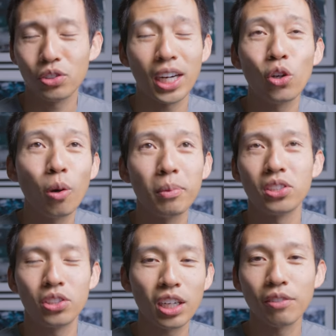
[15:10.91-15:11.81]

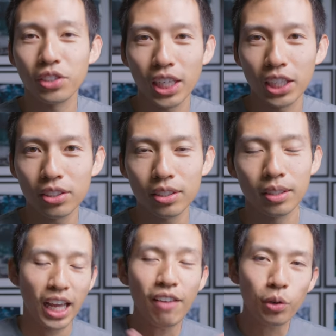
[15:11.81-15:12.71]
ginormous chunk of change.
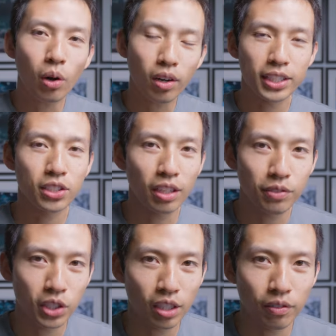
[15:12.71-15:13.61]
If you are a starting
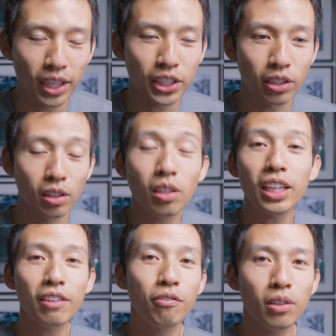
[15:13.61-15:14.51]
photographer and you're
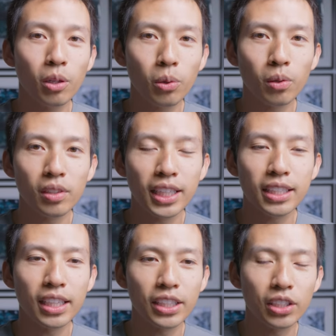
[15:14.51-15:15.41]
looking for local
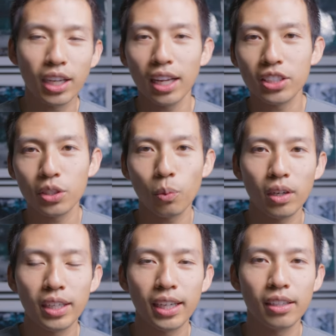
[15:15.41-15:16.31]
leads and you kind of just
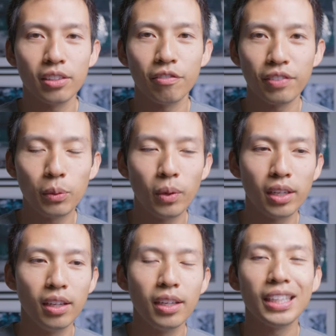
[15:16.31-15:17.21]
want to get your feet
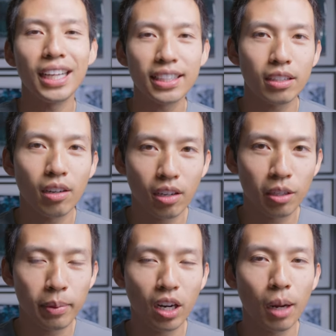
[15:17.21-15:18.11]
wet, yes, there are
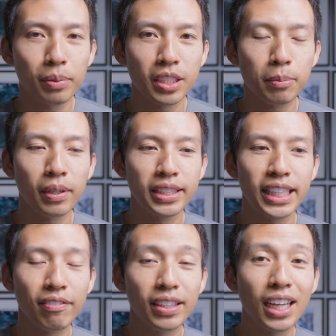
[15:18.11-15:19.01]
other better options, but
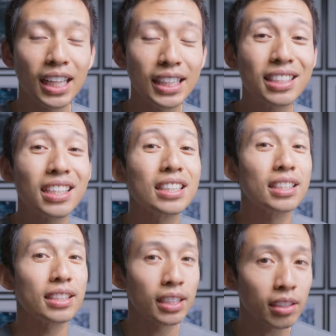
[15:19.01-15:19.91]
definitely at least
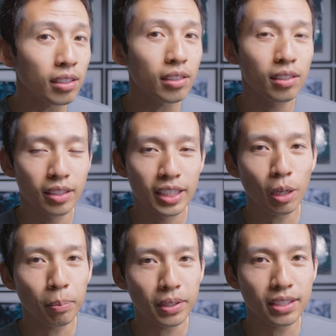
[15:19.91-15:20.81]
consider
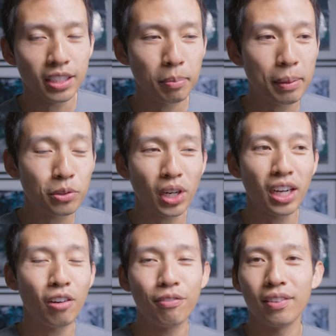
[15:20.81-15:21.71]
Yelp Business. Maybe try
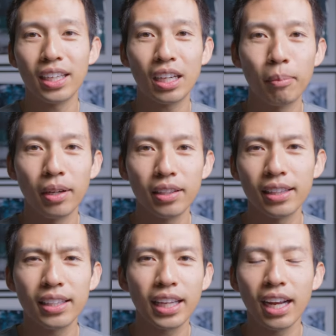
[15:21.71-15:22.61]
it out for like a month. I
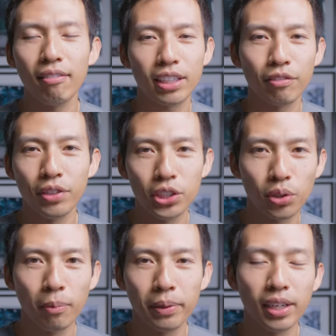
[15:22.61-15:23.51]
think they have like a free
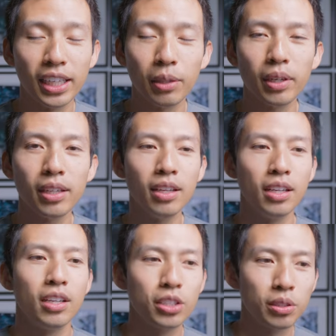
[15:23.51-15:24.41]
trial period anyway.
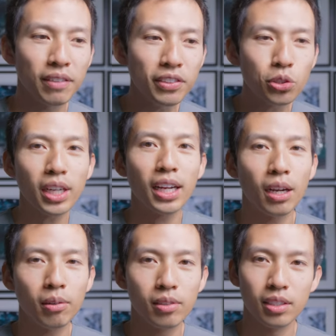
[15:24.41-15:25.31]
So definitely try it
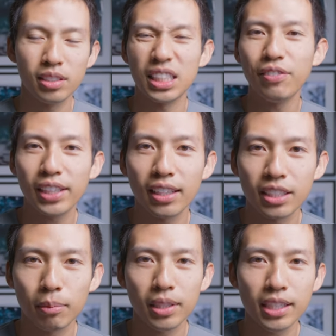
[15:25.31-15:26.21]
out. See if you get
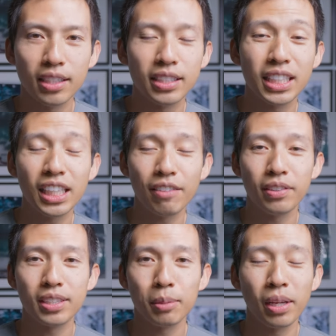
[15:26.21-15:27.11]
some leads and see if
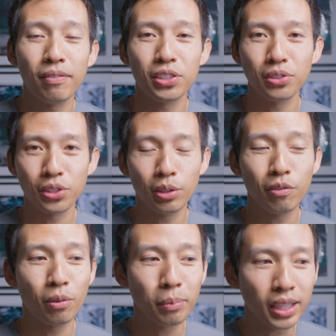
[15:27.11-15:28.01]
it's beneficial to you.
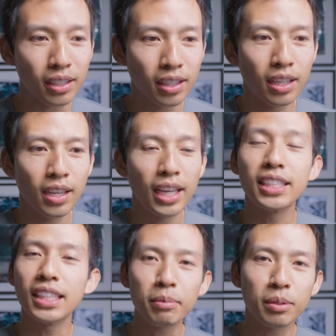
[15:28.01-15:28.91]
For me, it
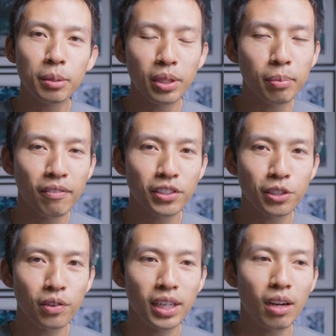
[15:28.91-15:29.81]
seems to be pretty
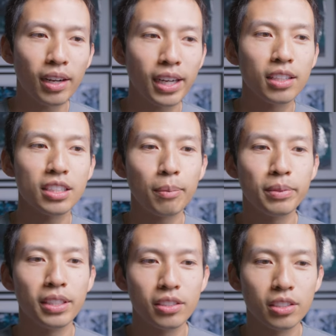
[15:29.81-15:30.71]
beneficial for now. I kind of
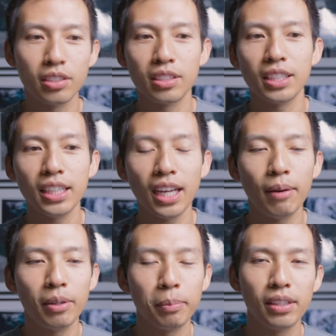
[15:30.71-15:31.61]
stopped it just to see
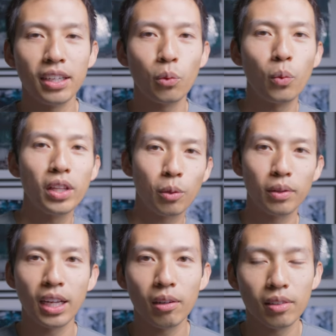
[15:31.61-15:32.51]
how it'd be like with or
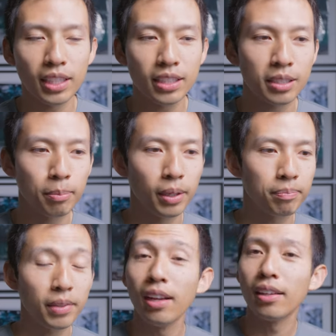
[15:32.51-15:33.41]
without leads.
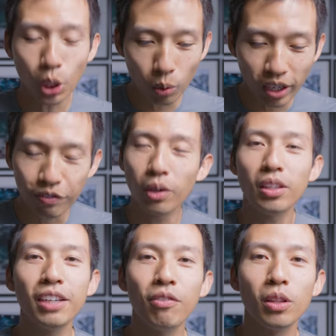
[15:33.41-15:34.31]
But so if you are
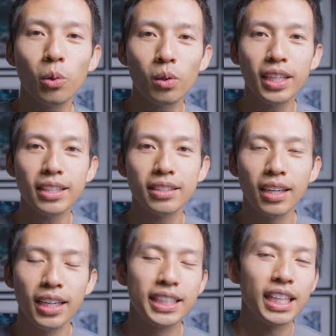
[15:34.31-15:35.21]
looking for local leads,
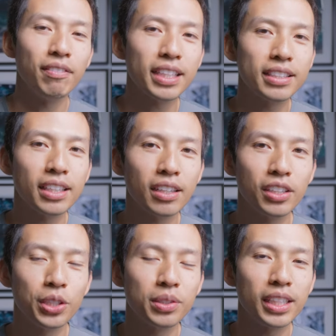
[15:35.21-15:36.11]
definitely consider
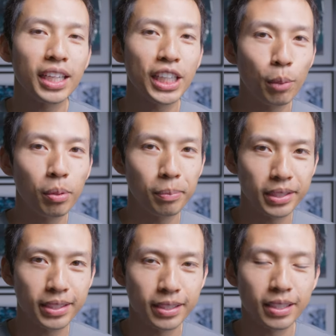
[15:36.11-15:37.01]
using Yelp
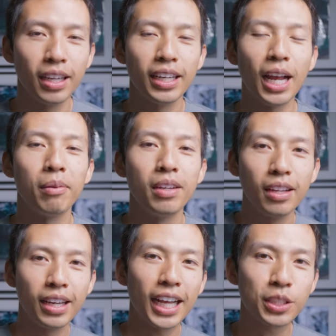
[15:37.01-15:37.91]
Business. Now,
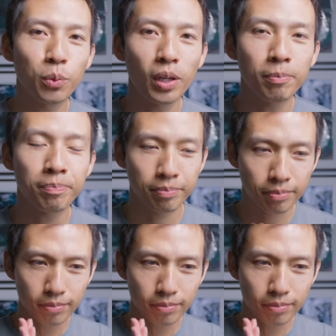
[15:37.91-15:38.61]
next one.